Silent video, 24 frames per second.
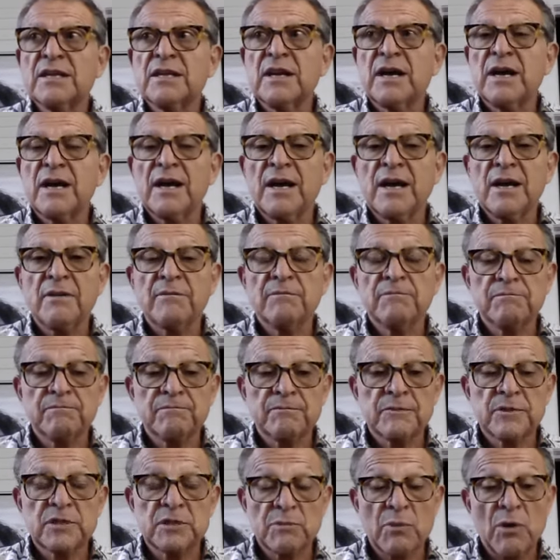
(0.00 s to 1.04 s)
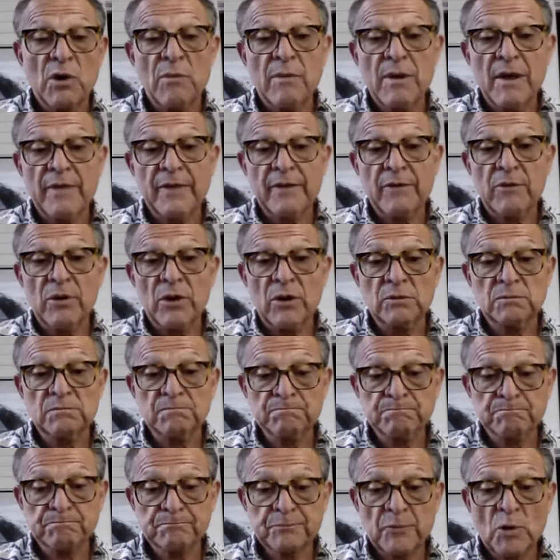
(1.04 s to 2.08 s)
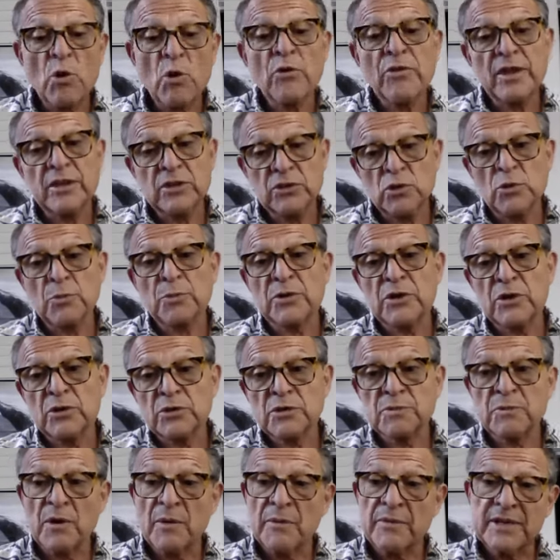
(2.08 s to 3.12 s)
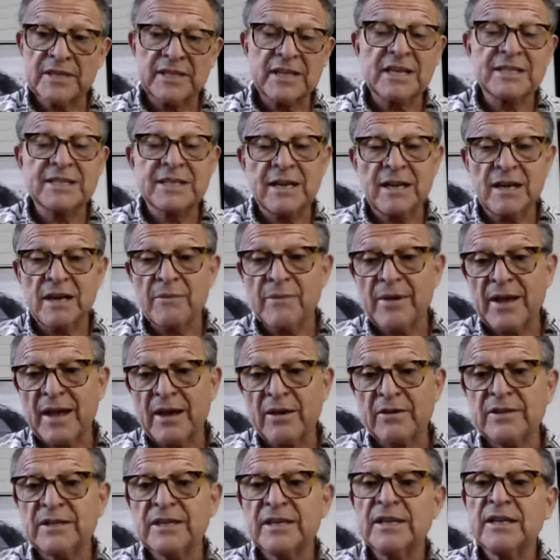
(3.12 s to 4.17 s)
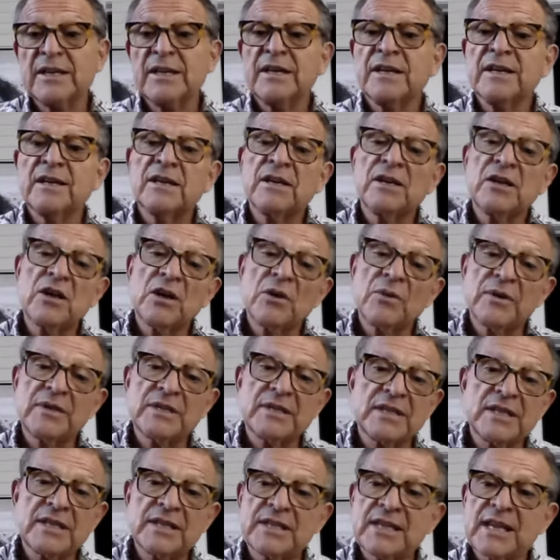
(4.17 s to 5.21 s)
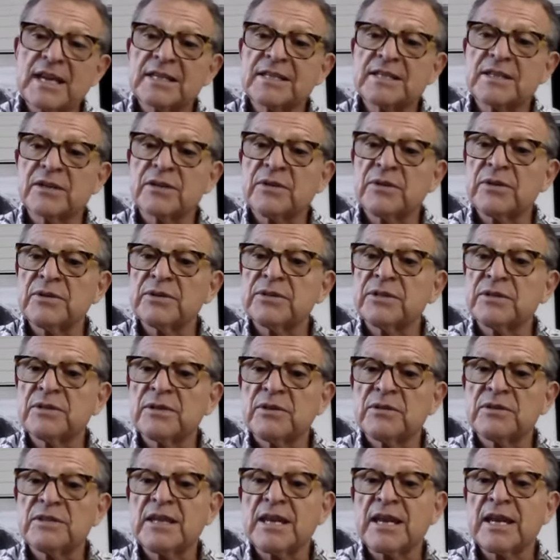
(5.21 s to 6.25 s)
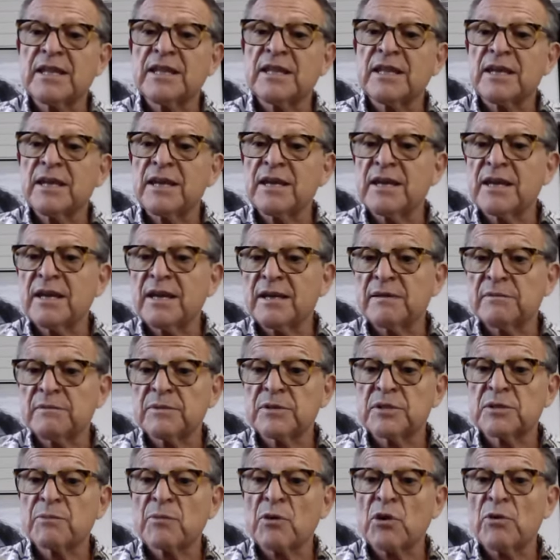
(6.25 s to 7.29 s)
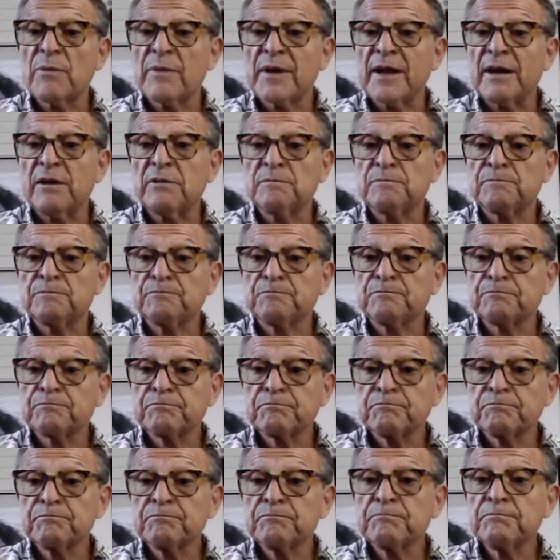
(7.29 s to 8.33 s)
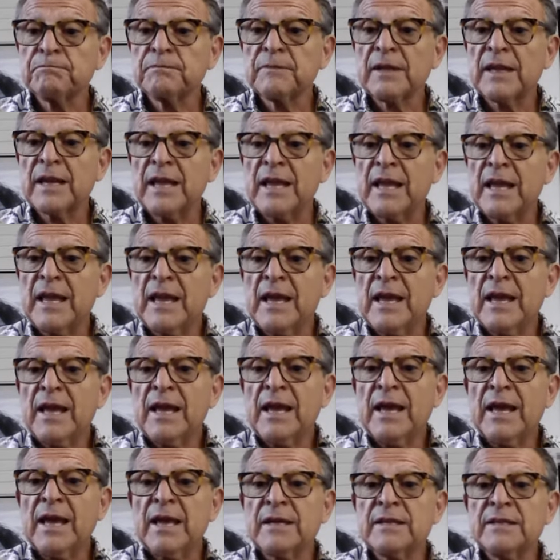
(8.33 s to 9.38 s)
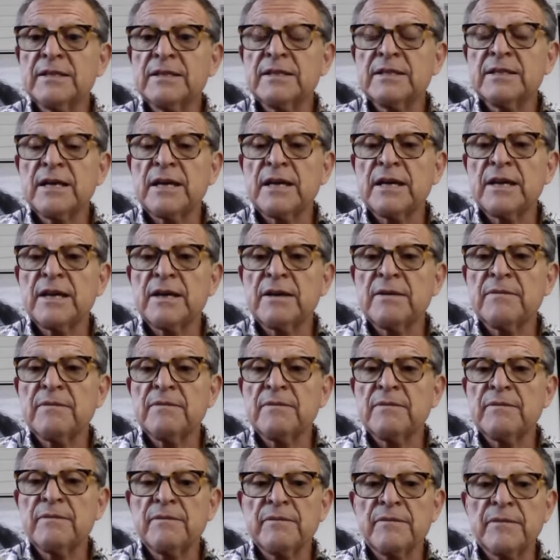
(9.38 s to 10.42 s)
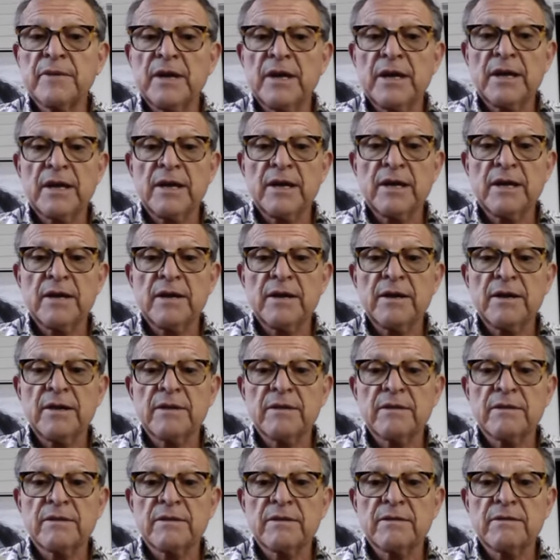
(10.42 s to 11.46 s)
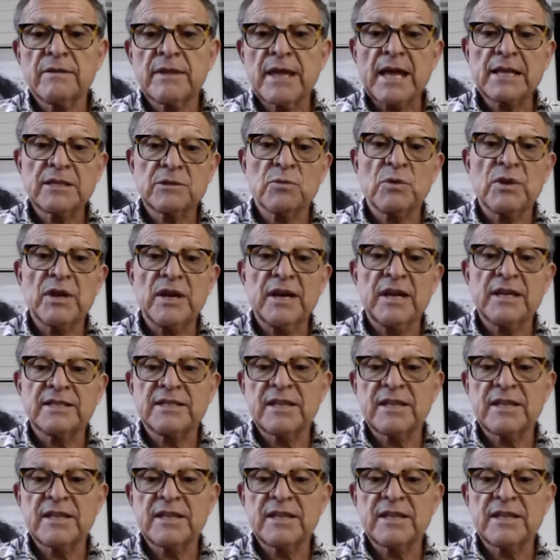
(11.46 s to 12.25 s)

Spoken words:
sperm on their own, or they do produce sperm and it doesn't come out. You go into the testicles, you take the sperm out, and that's what it is.